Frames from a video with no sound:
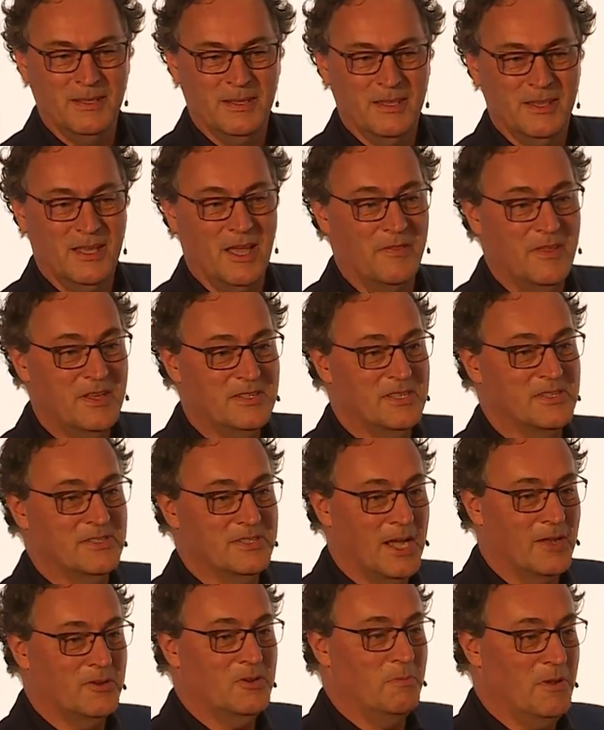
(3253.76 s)
Now, this has
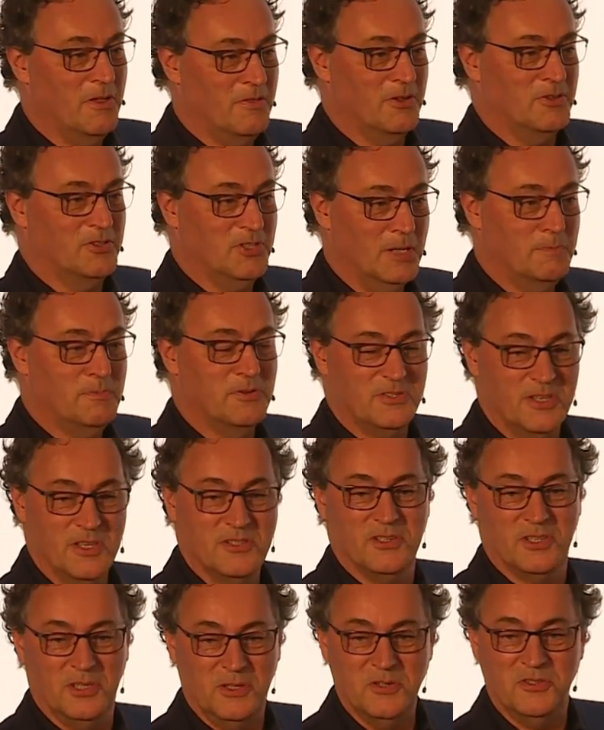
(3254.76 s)
got to be the cheapest
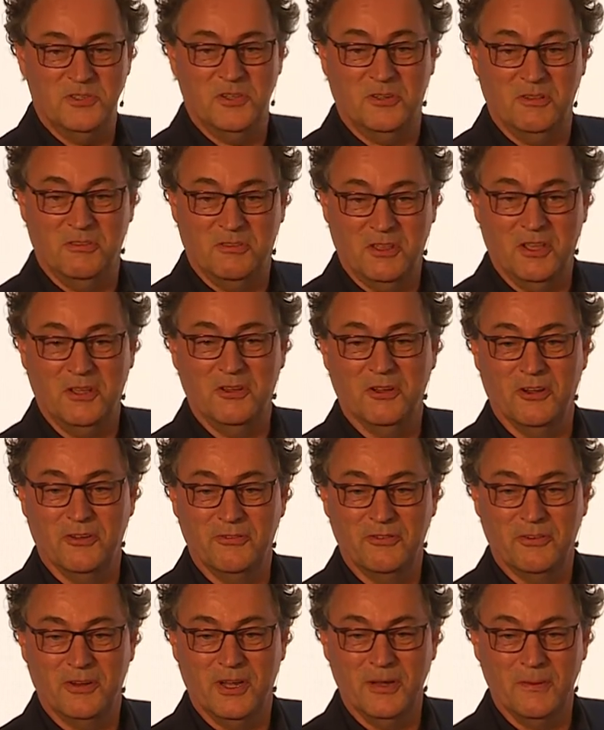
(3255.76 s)
excuse you can think of.
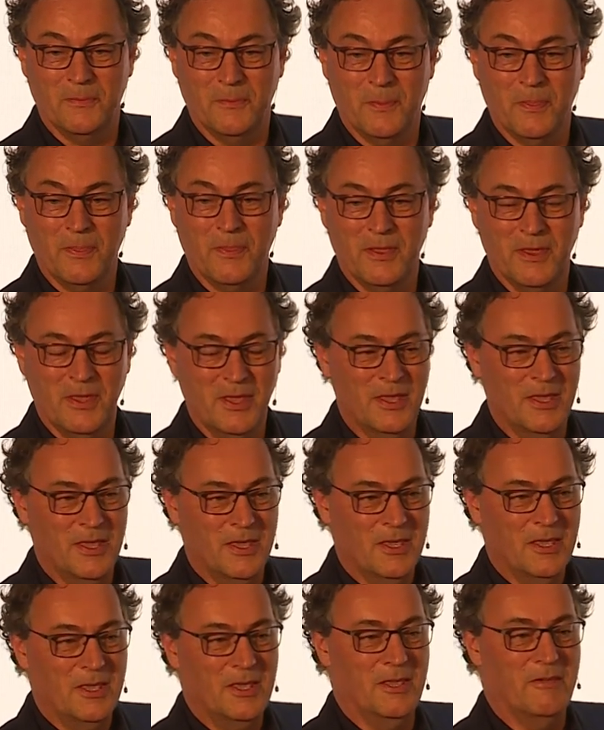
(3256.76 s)
Right?
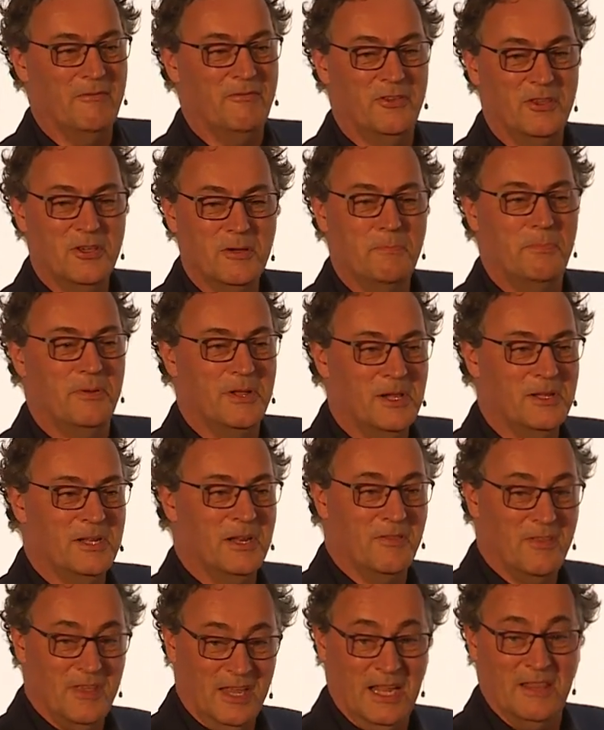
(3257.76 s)
If you're building
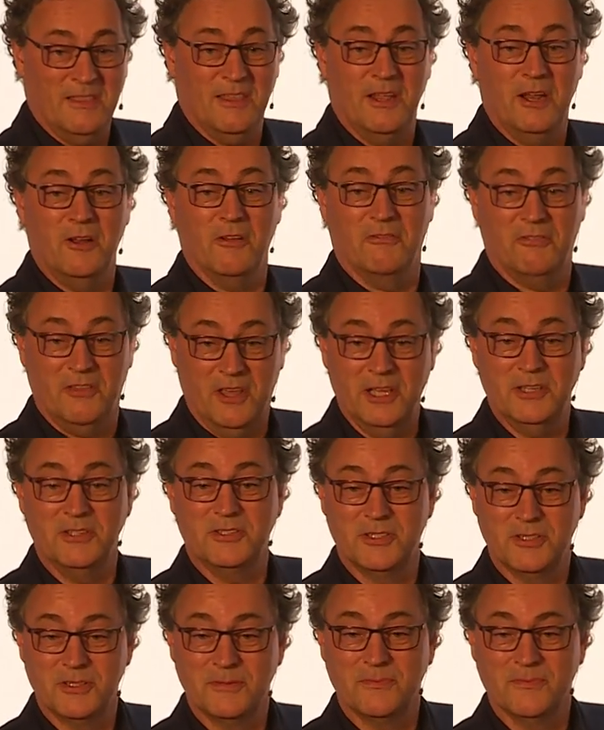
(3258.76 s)
the Internet of
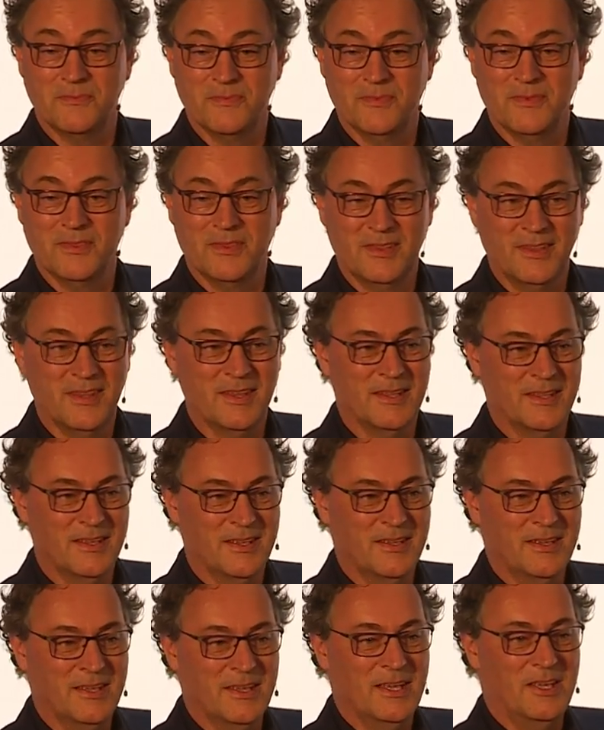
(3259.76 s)
Things,
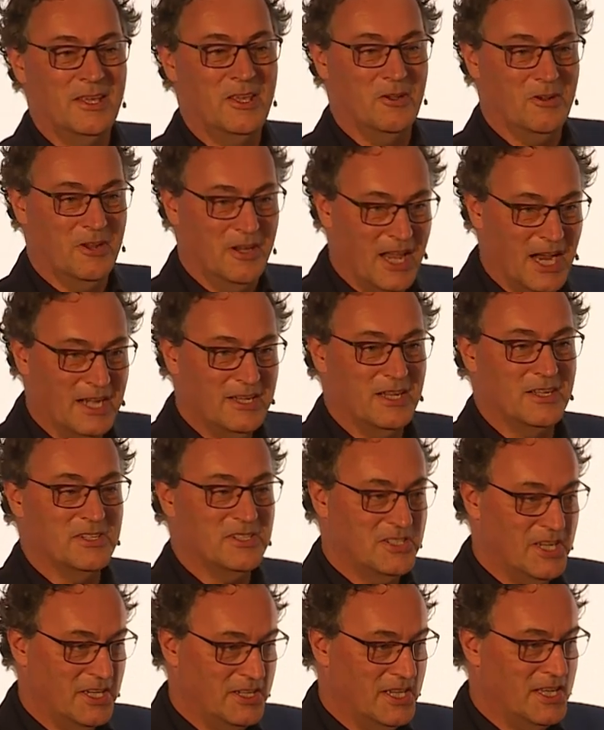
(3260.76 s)
you're connecting
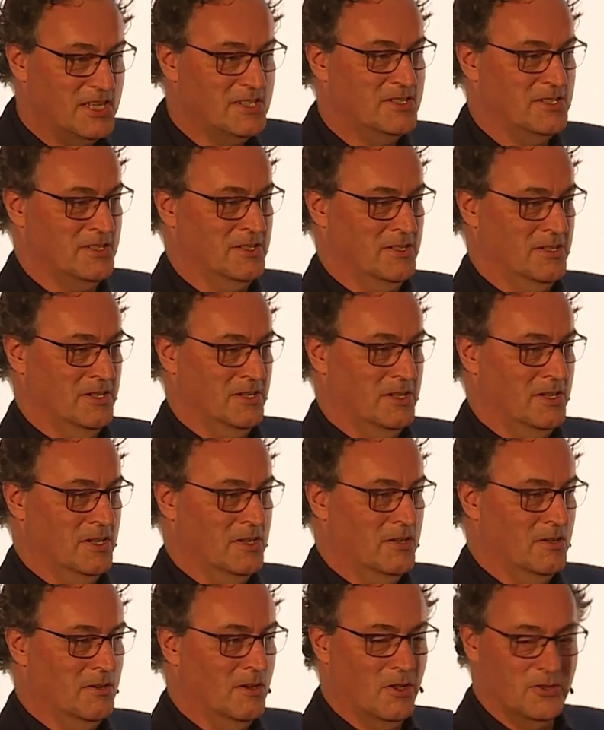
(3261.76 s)
cities,
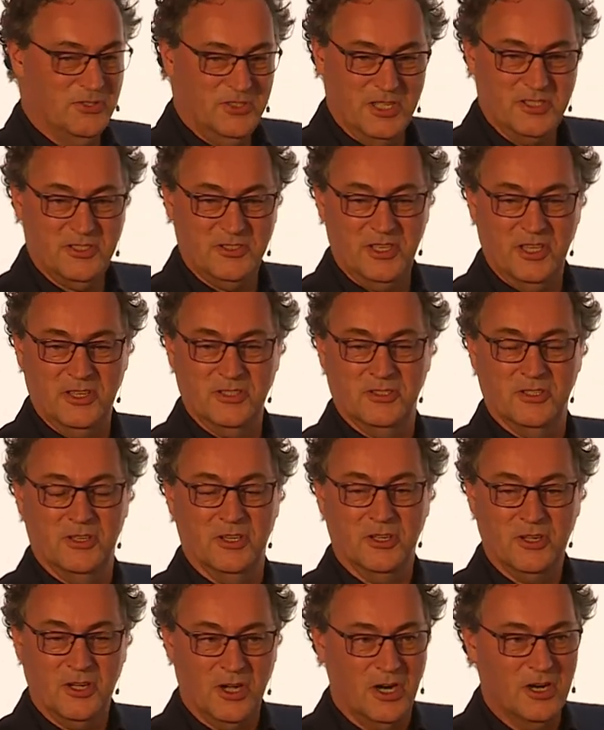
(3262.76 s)
logistics,
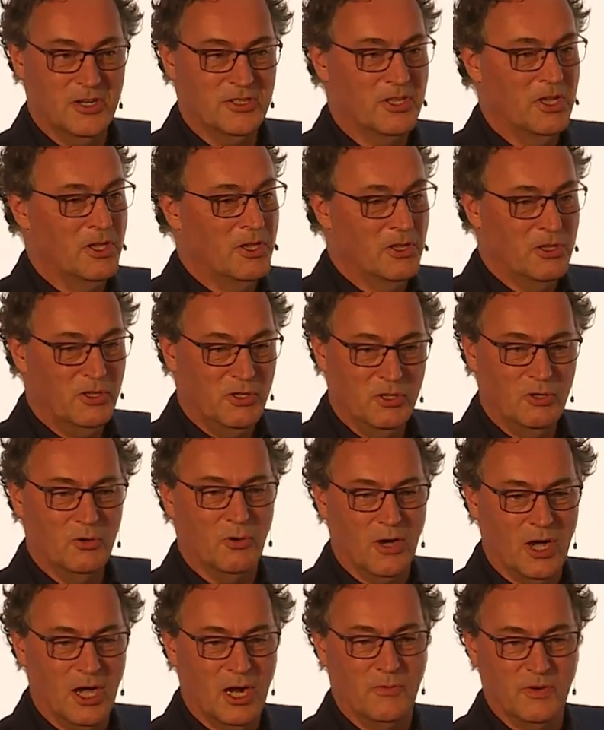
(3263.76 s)
cars, you
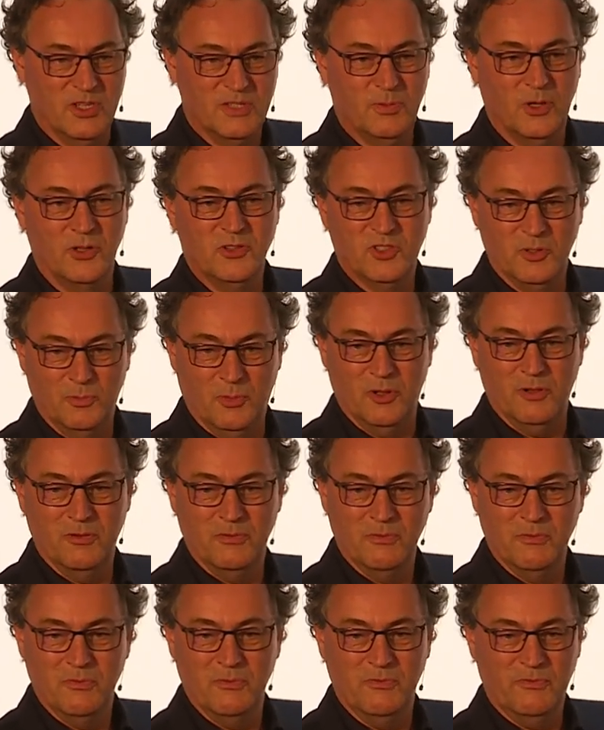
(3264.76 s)
are responsible
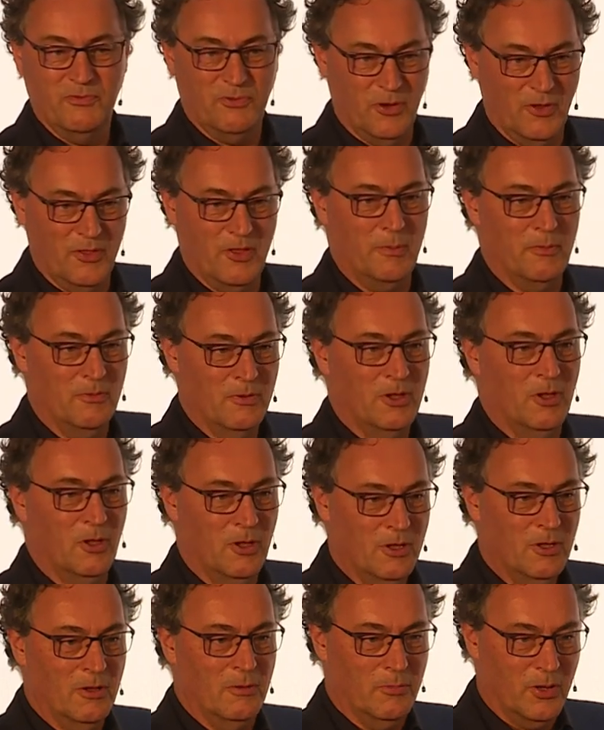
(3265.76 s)
for the
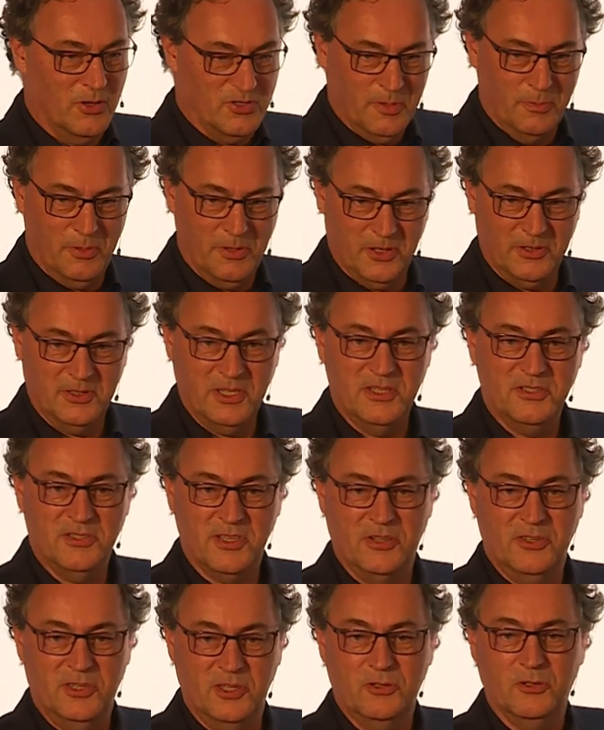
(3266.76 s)
possibilities
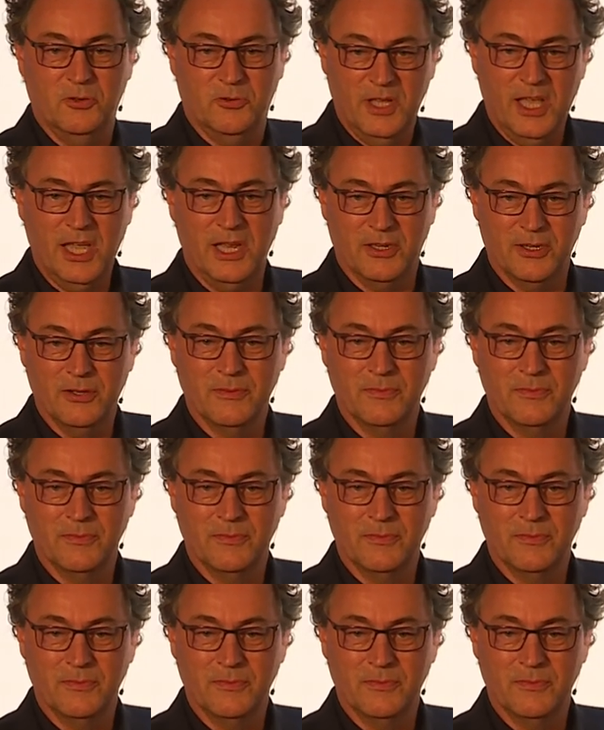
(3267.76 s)
that you create.